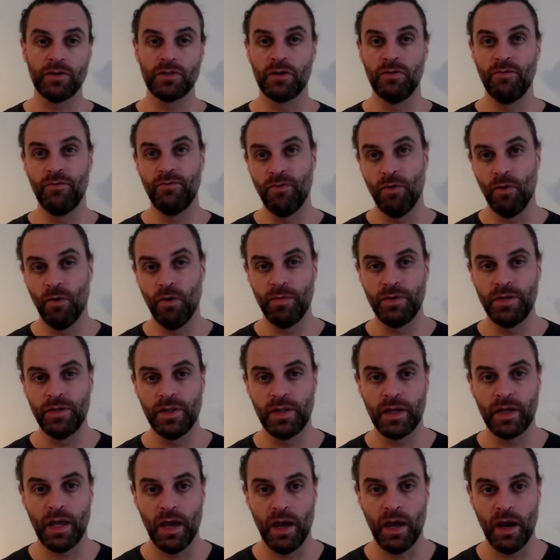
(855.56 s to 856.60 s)
conform to
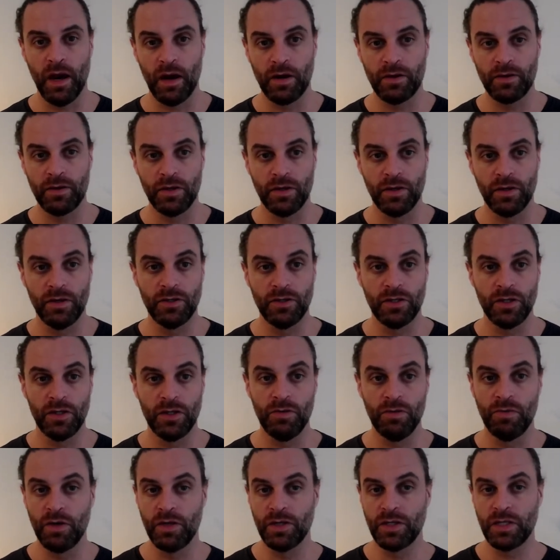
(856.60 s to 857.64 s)
the characters that
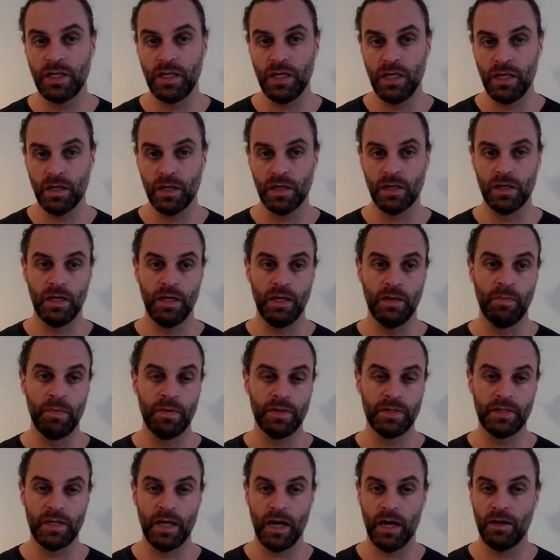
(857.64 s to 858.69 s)
you would see on a
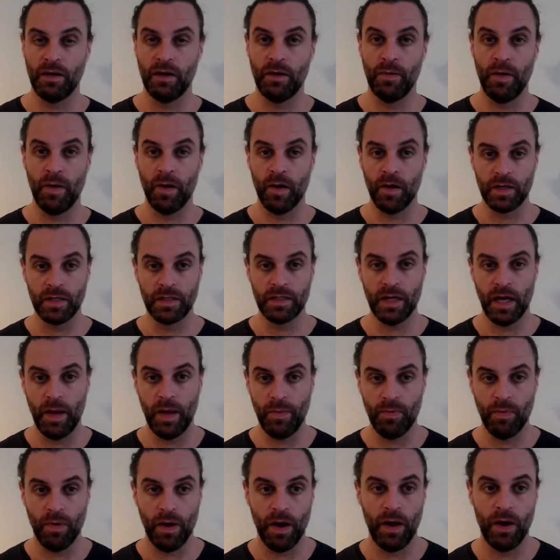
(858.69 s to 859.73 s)
standard American
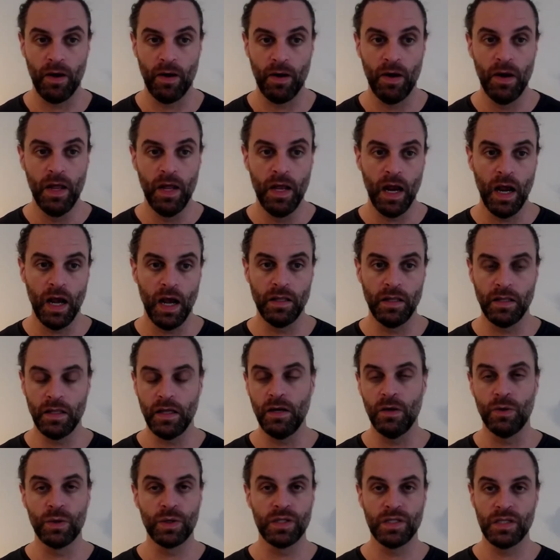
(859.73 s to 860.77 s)
typewriter and that they
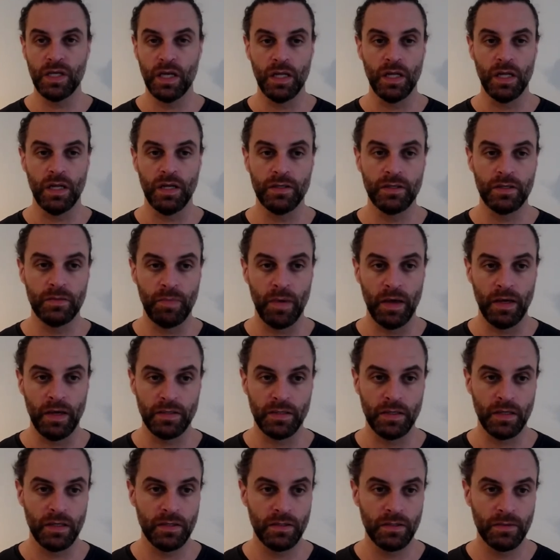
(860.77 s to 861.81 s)
don't contain any
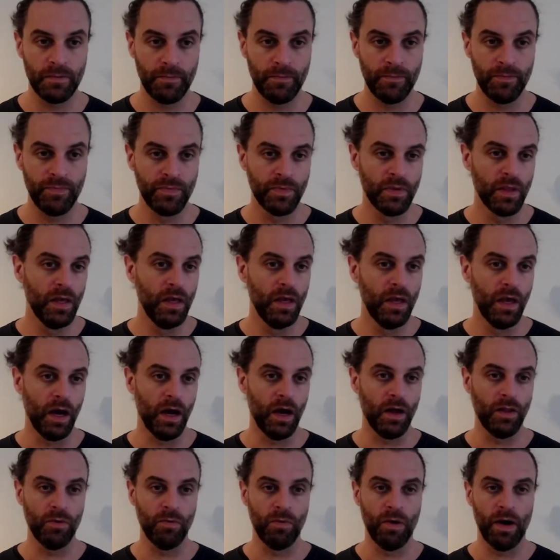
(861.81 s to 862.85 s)
spaces.
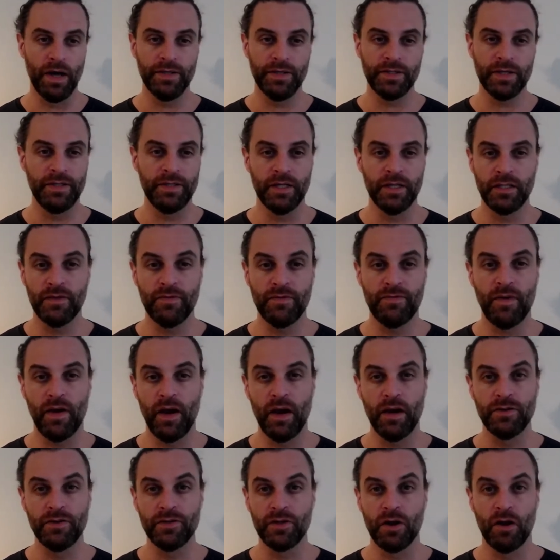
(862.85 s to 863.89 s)
Otherwise,
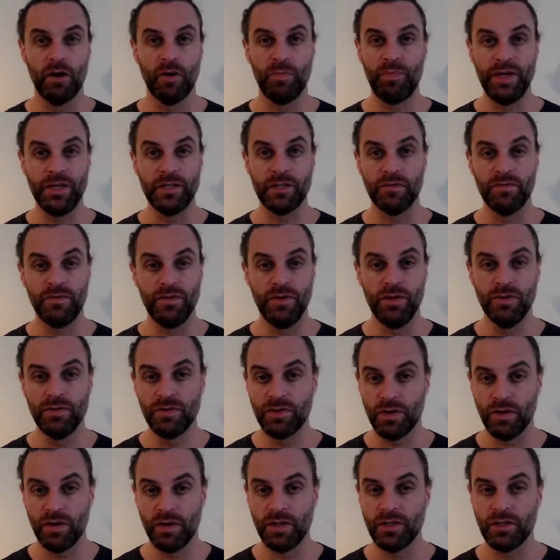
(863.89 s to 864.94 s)
identifiers are a piece of
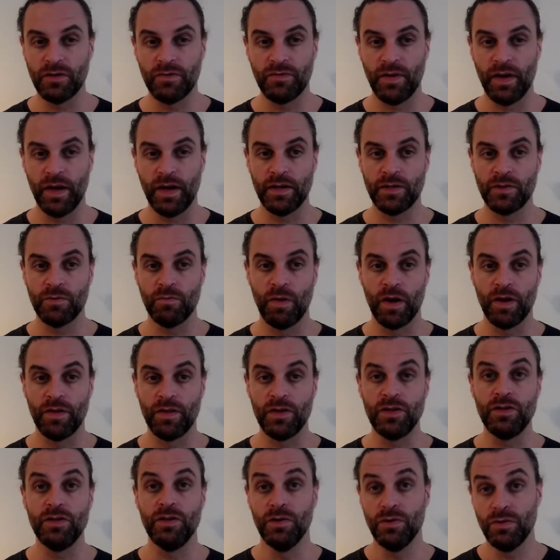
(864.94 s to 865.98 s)
user interface where the
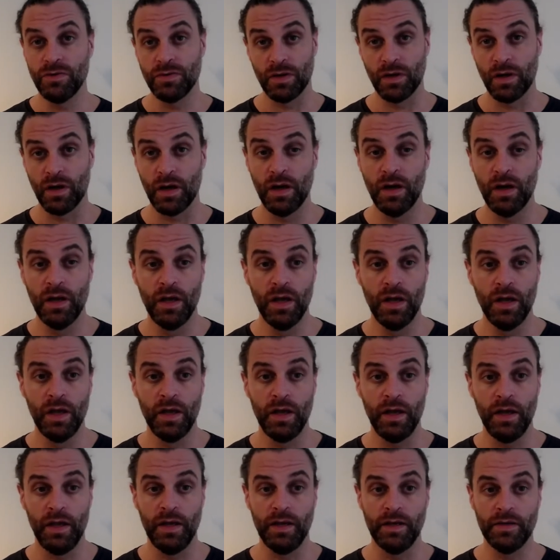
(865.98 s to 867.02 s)
user
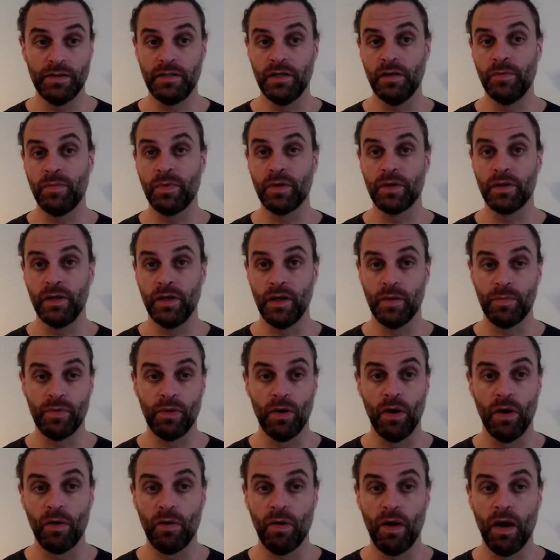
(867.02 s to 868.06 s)
is typically a
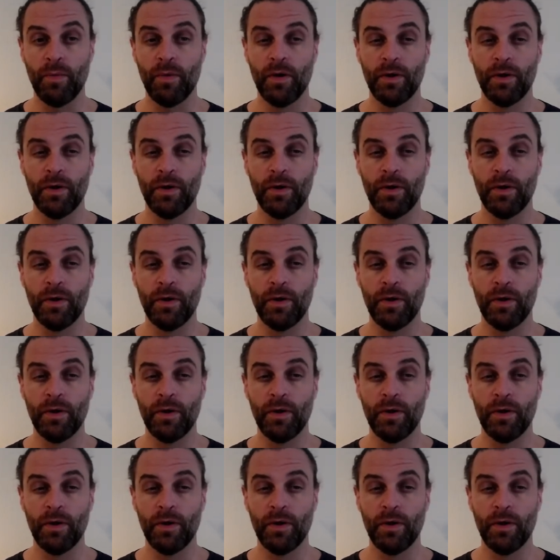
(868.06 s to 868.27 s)
programmer.